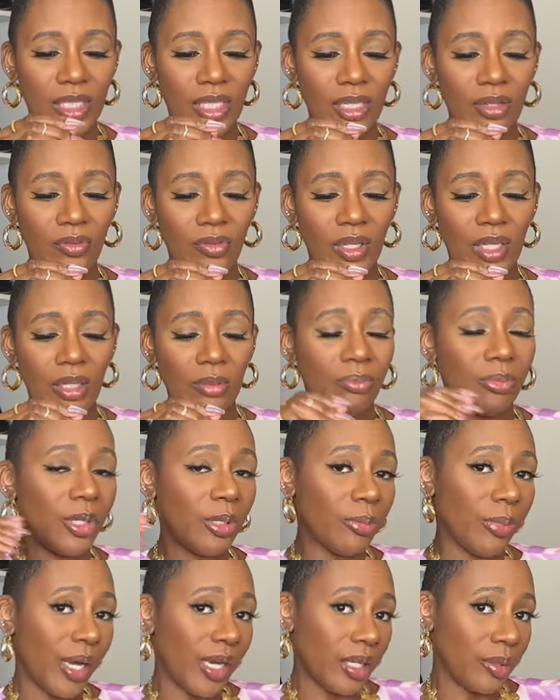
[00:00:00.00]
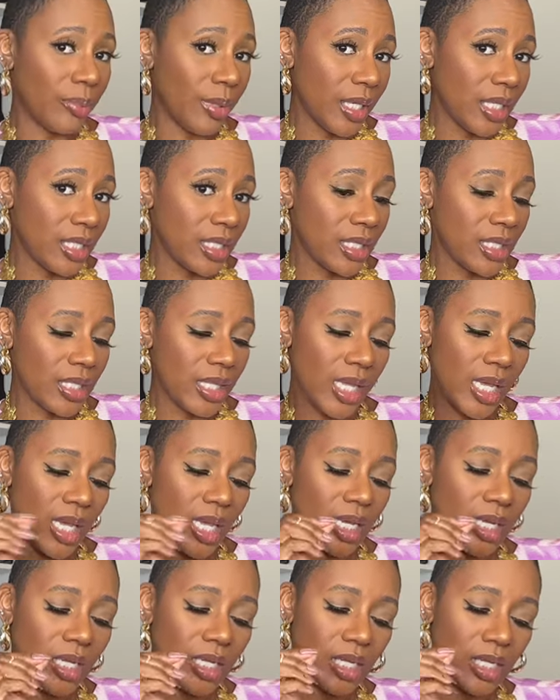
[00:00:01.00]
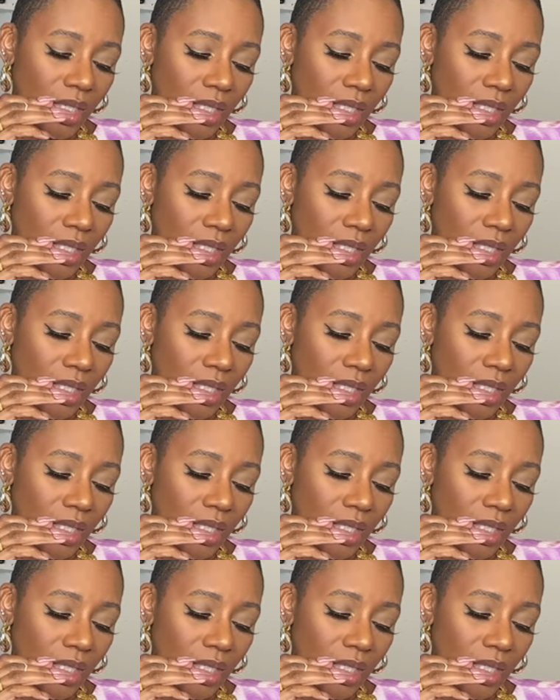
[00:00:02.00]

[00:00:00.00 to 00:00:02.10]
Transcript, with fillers: giving big body bends thick.